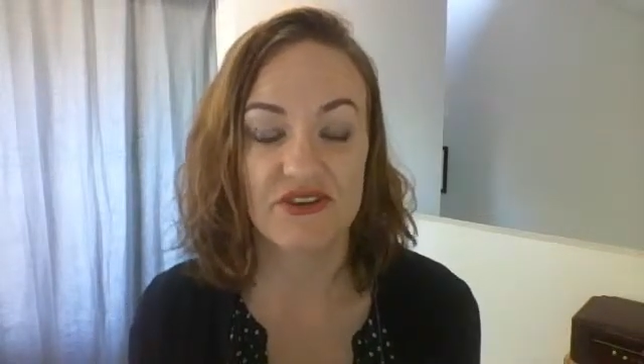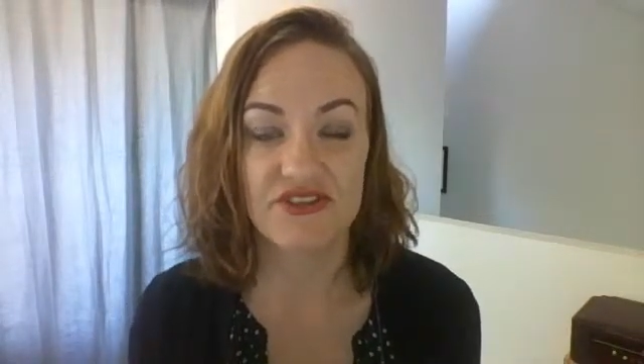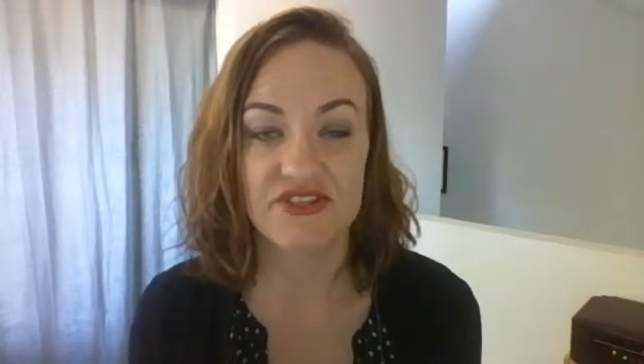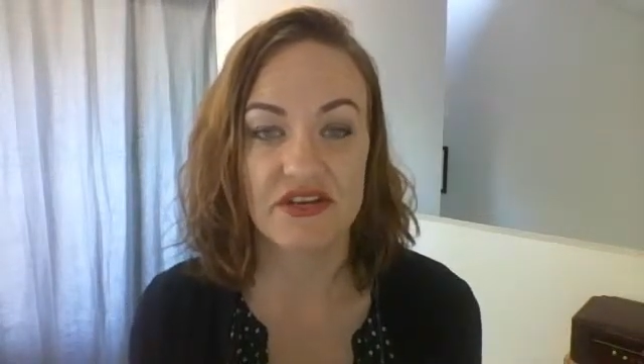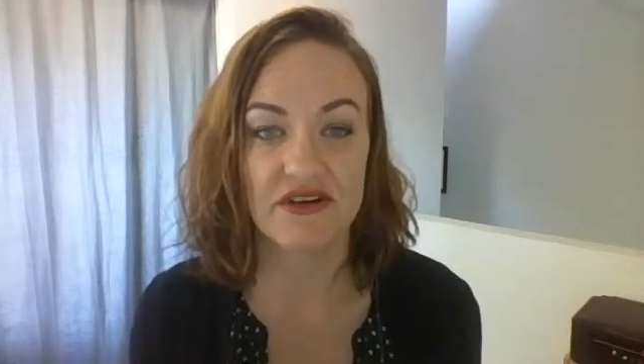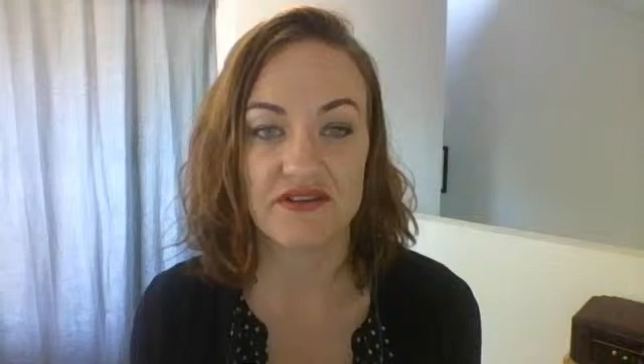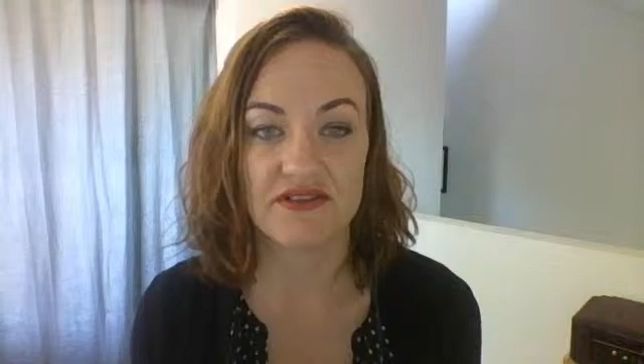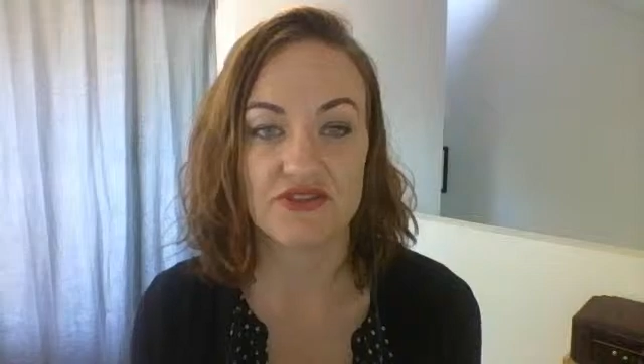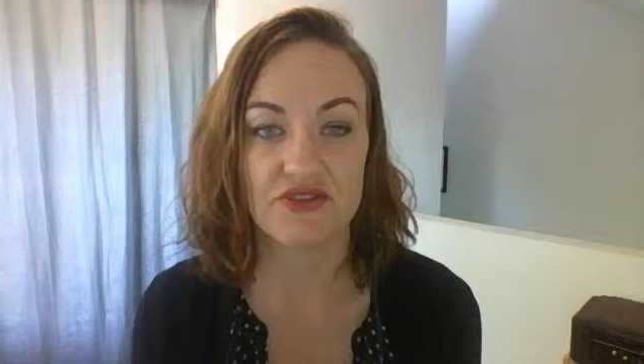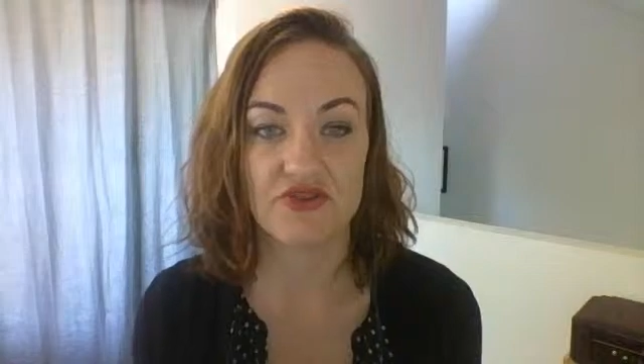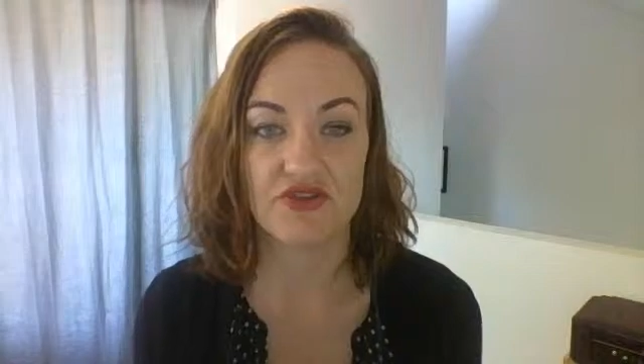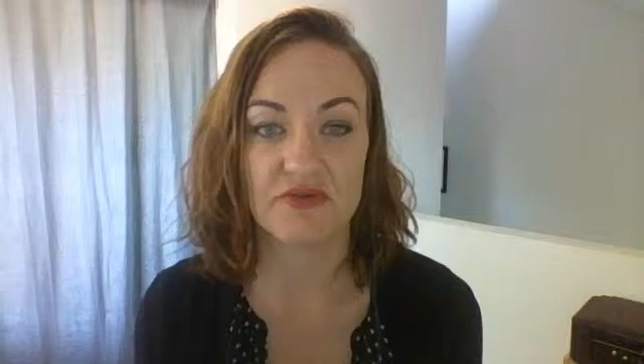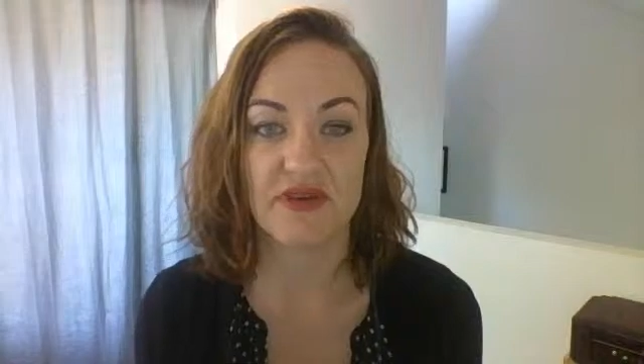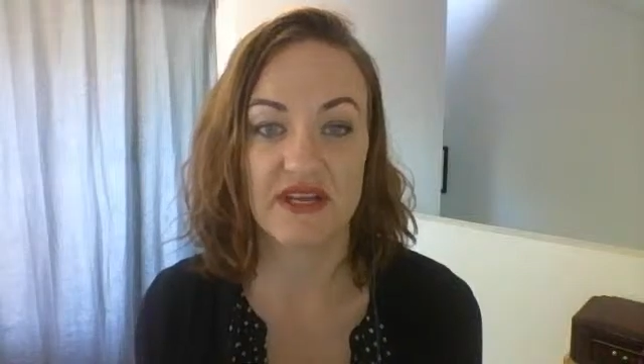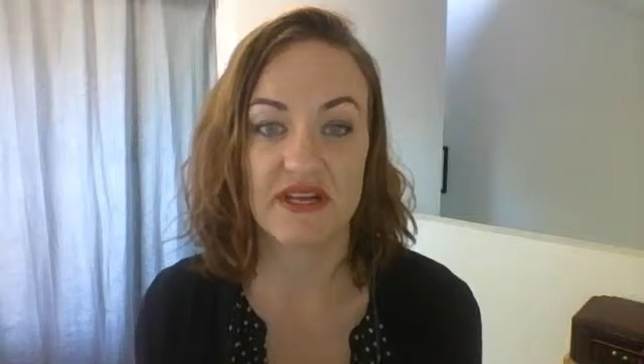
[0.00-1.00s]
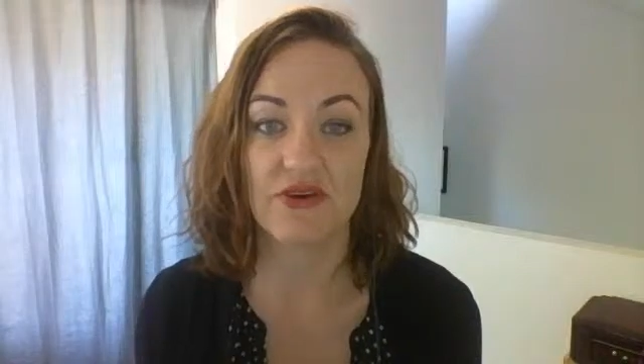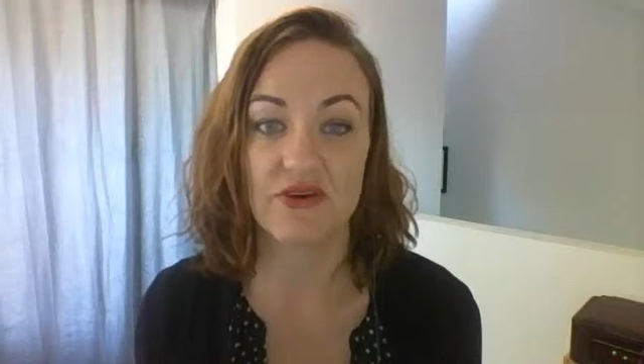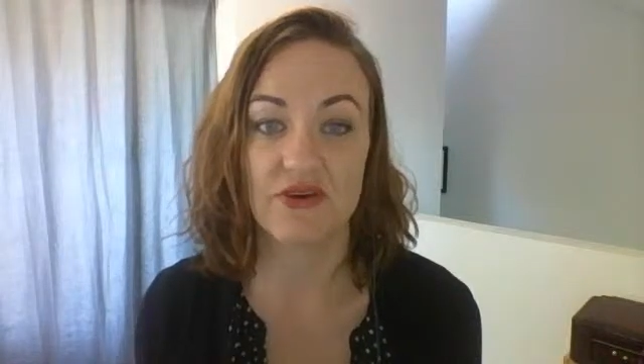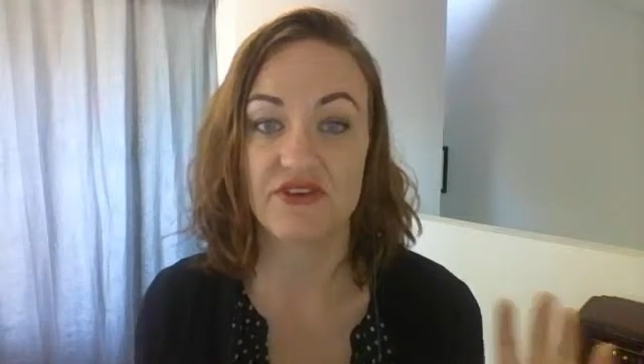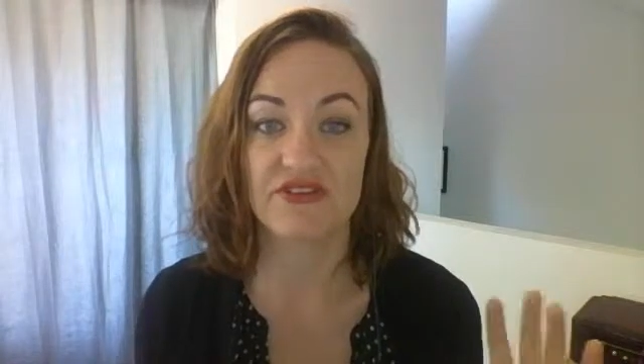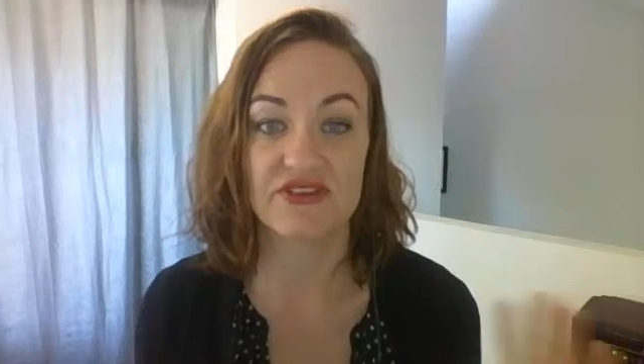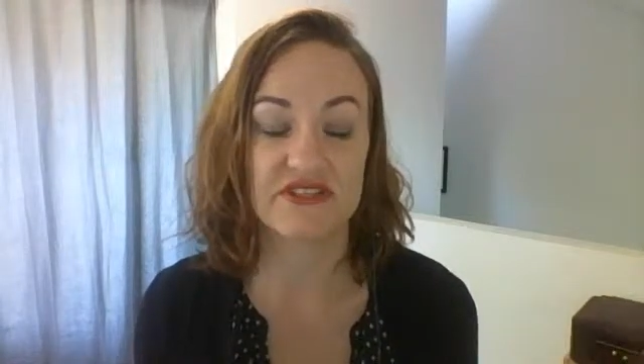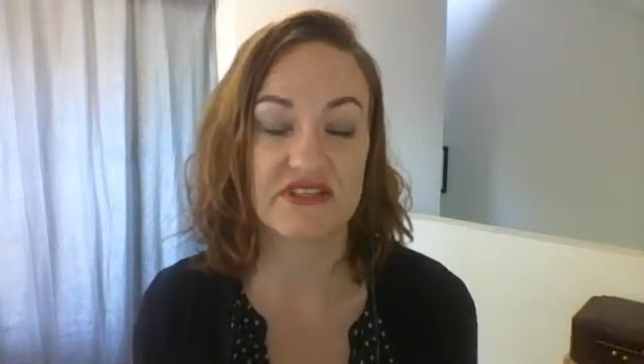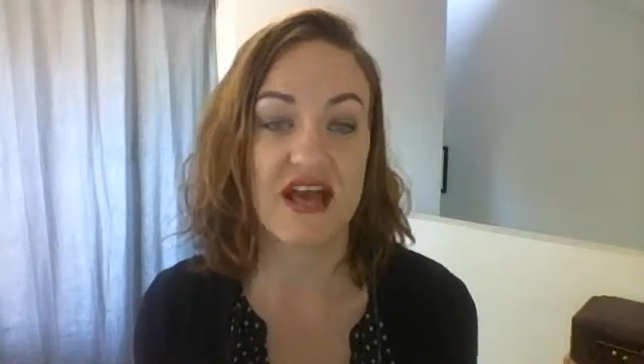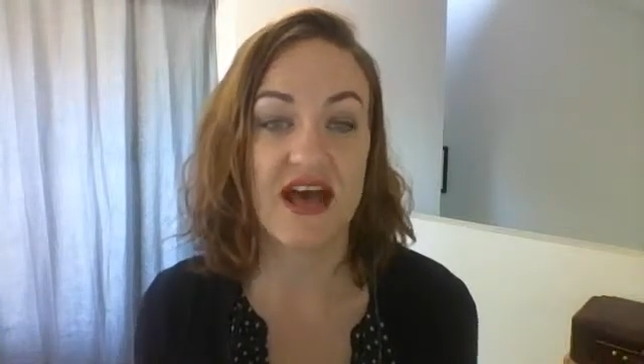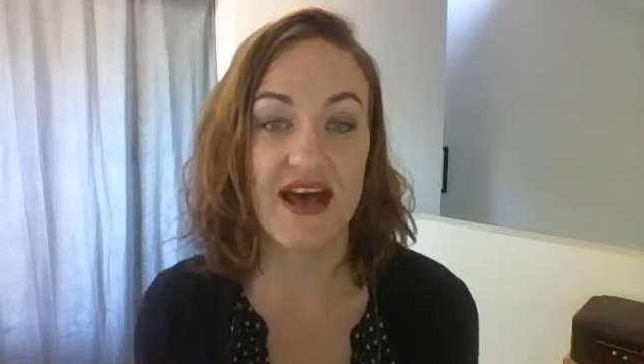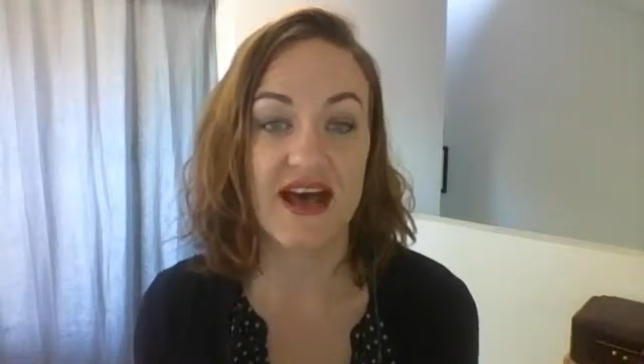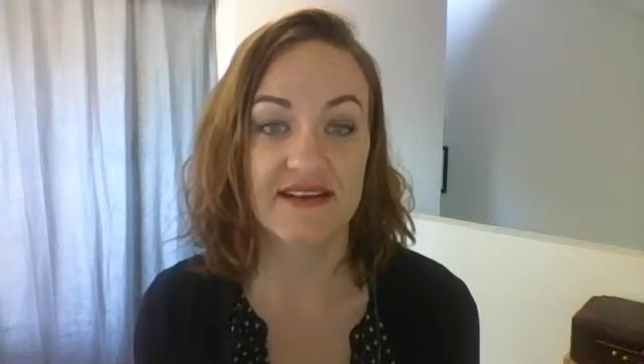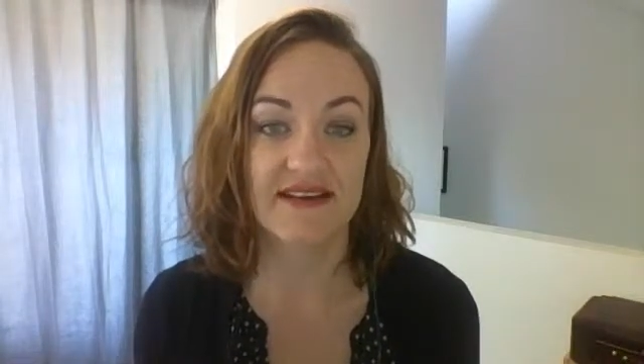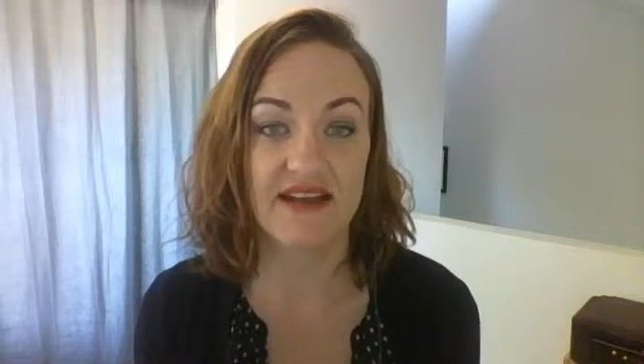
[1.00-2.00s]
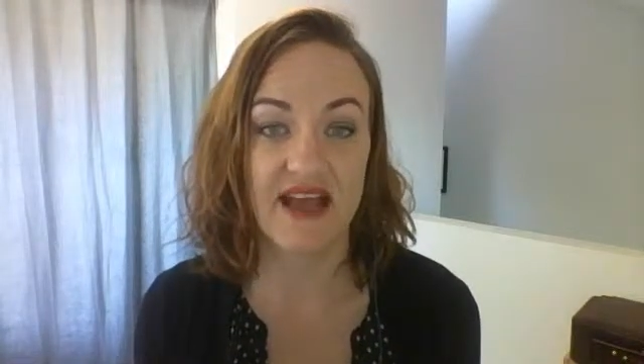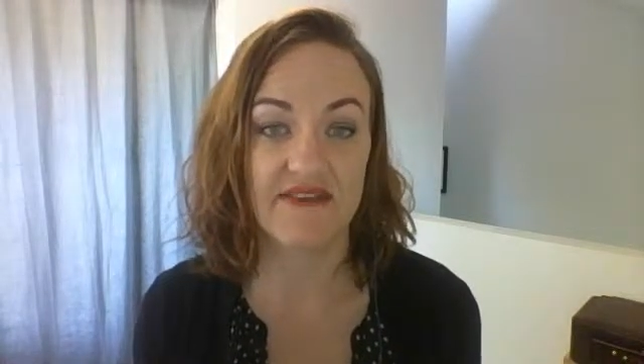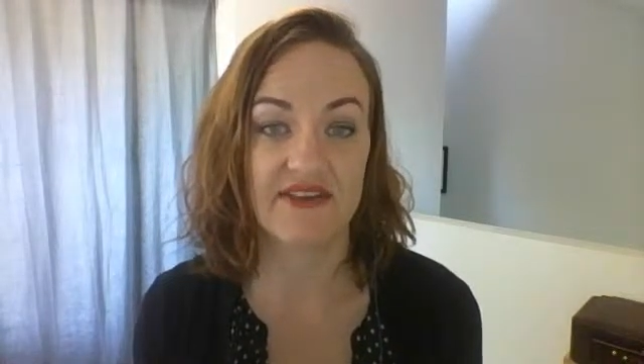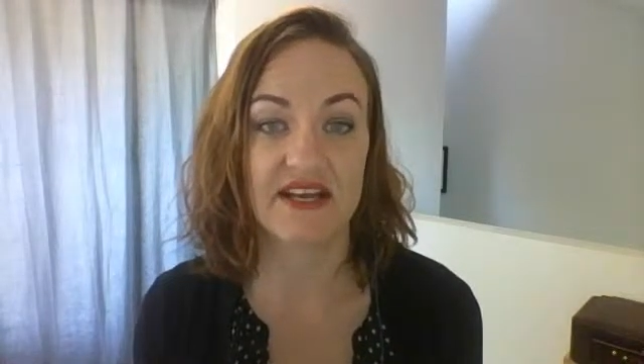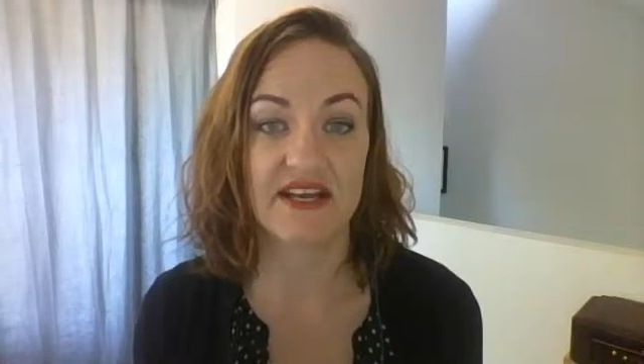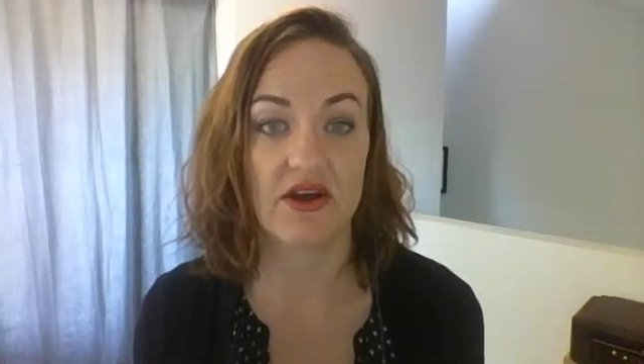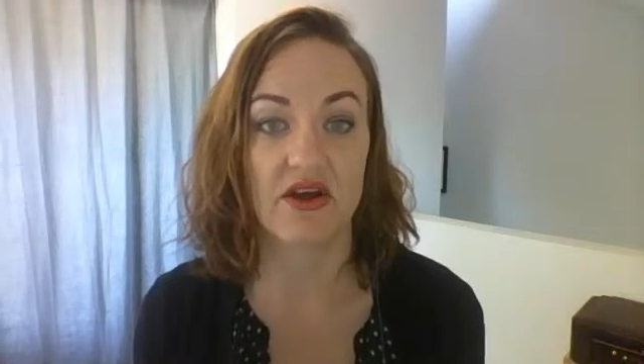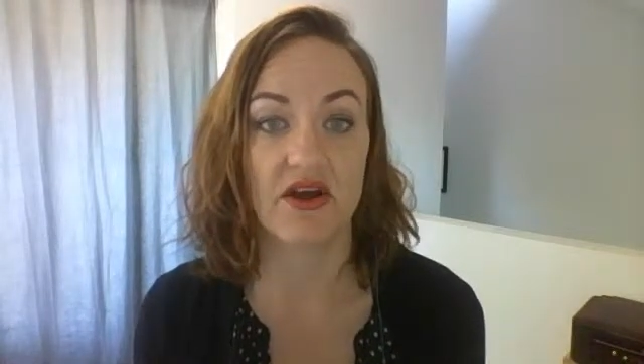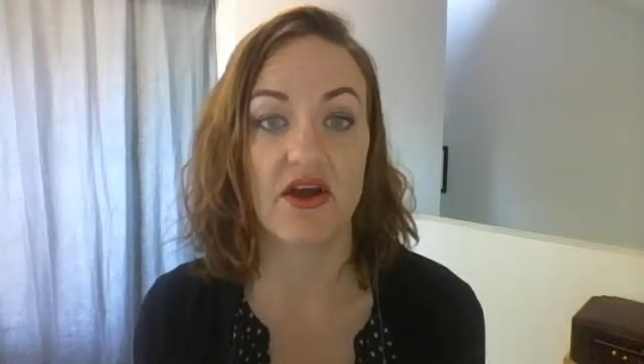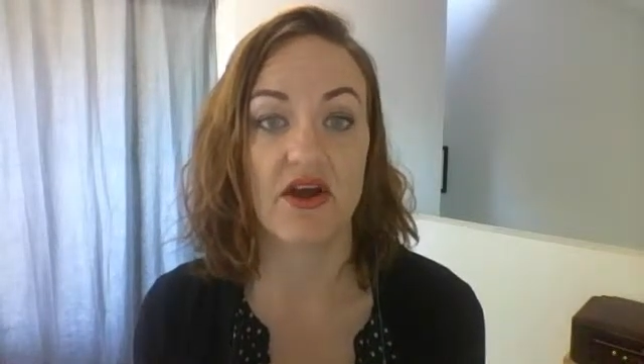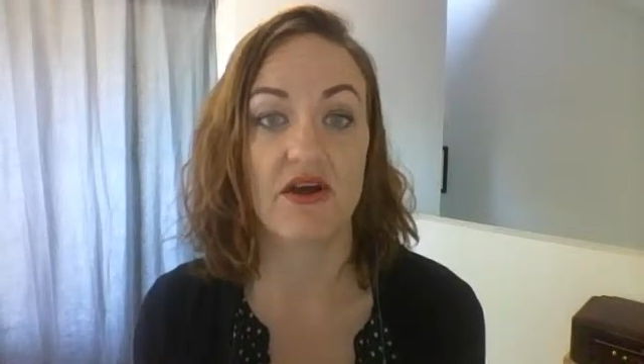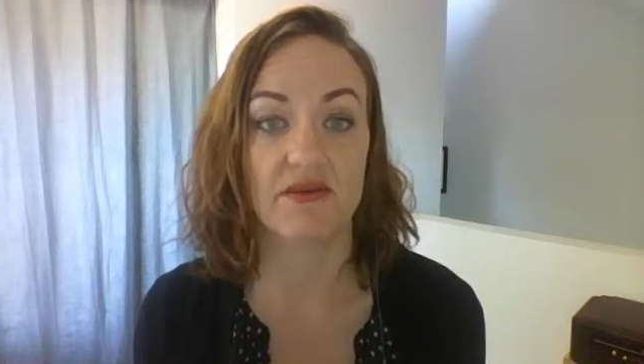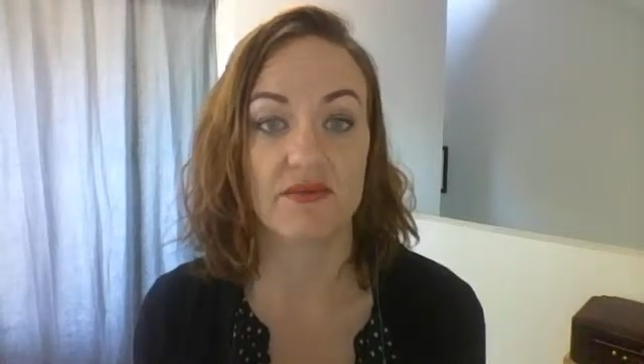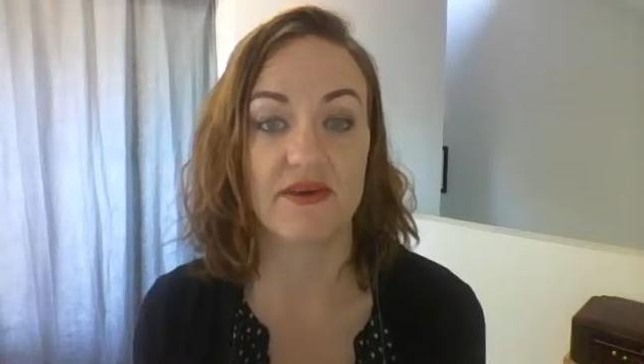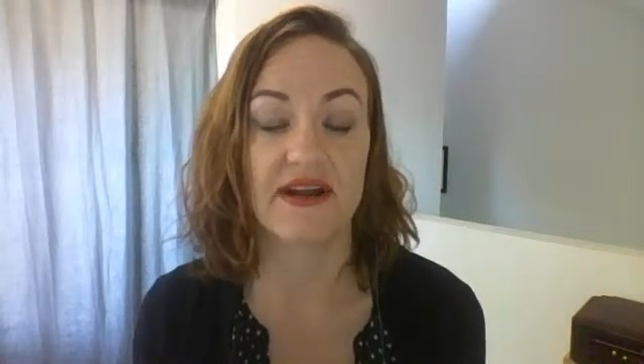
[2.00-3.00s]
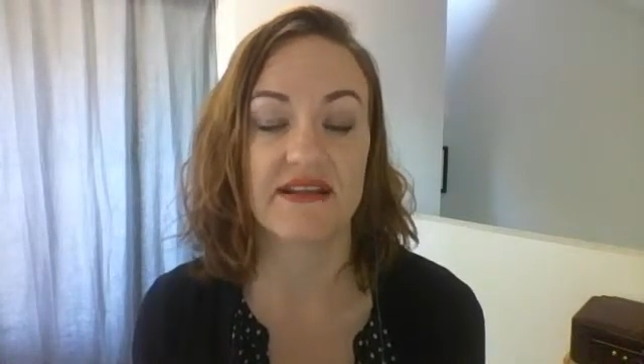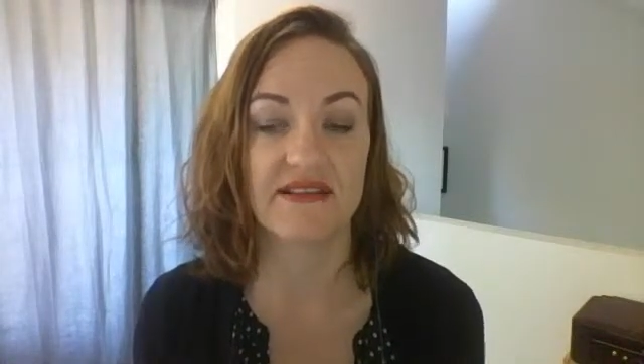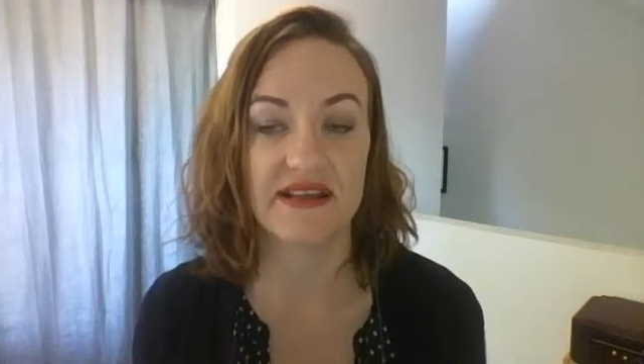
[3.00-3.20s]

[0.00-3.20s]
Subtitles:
share on social media, or they're just not having it all, right?